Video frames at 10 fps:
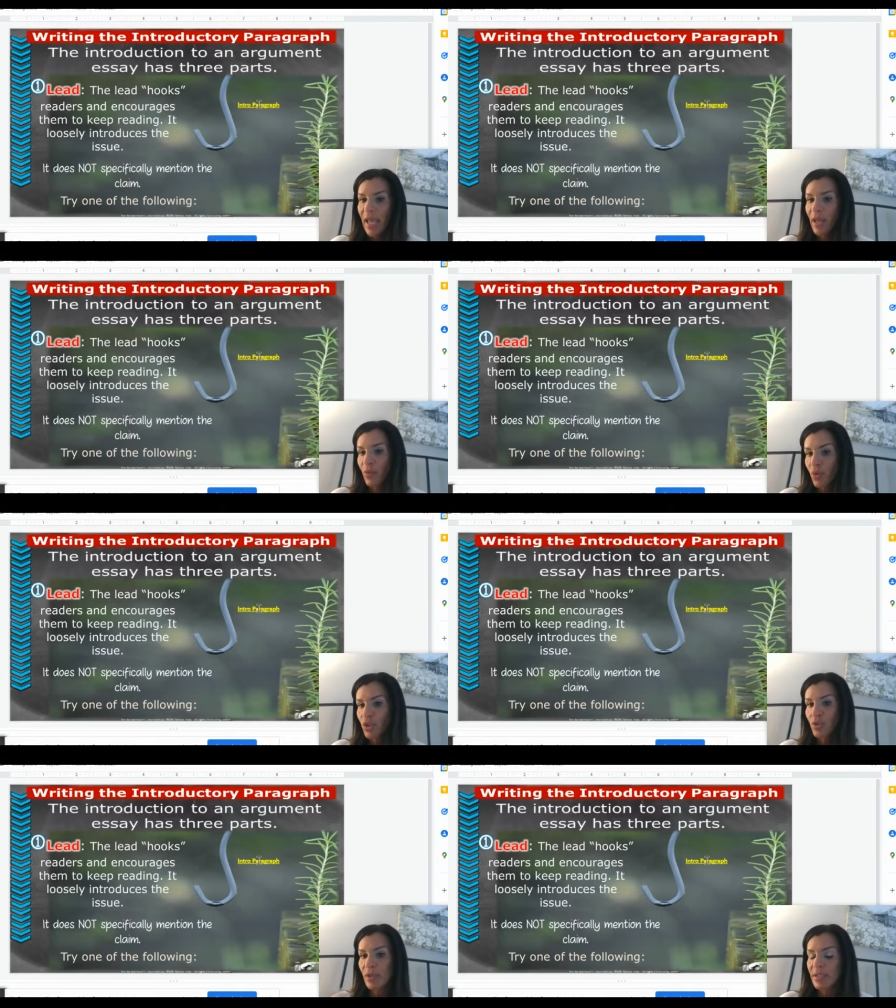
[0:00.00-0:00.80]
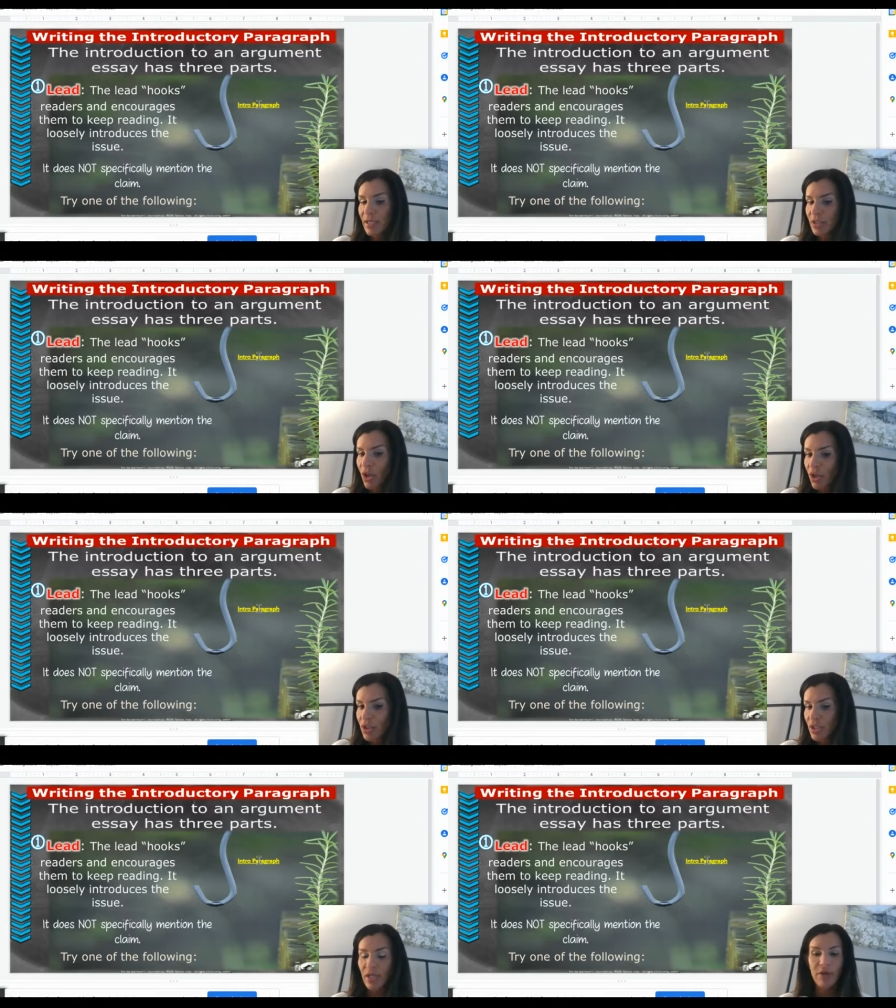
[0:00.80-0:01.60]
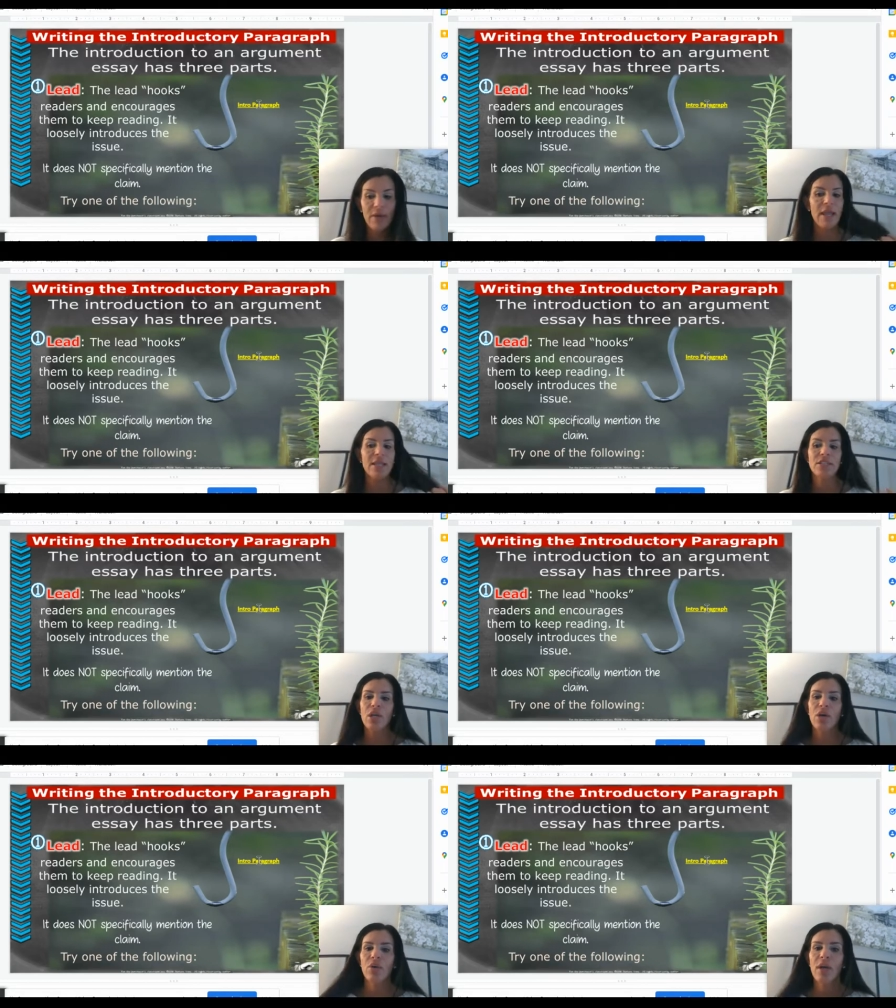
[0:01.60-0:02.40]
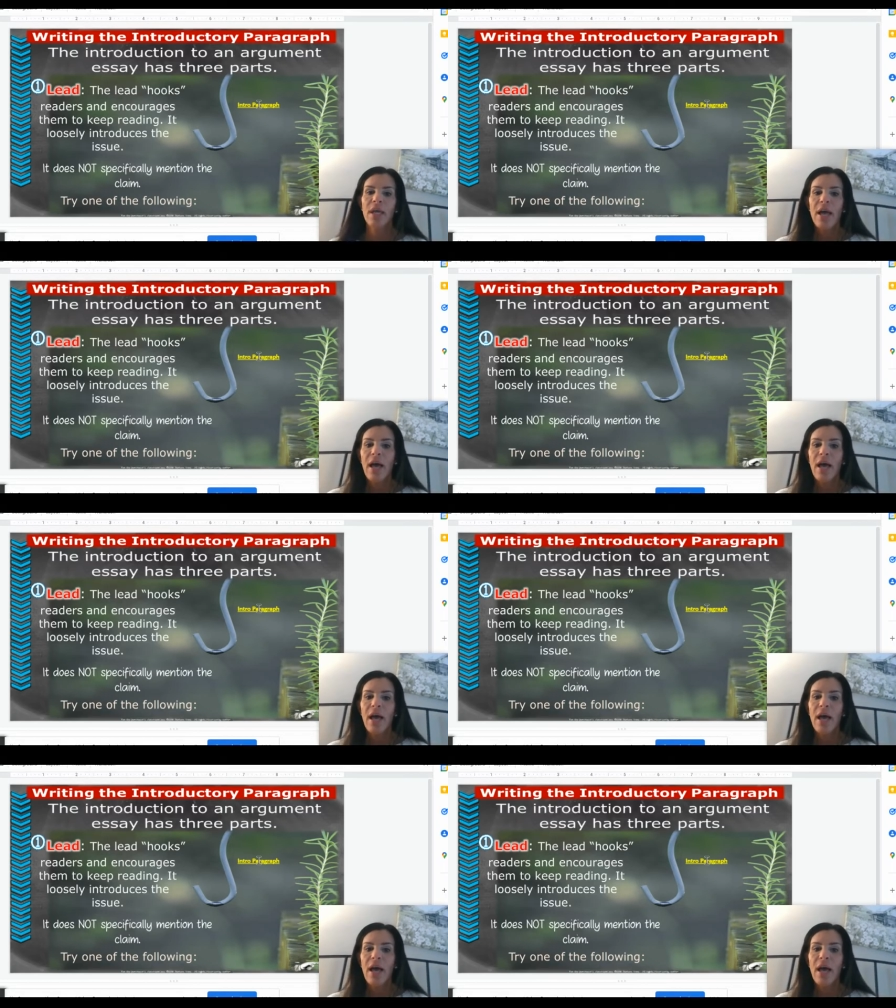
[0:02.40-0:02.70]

and we're doing technology, okay? So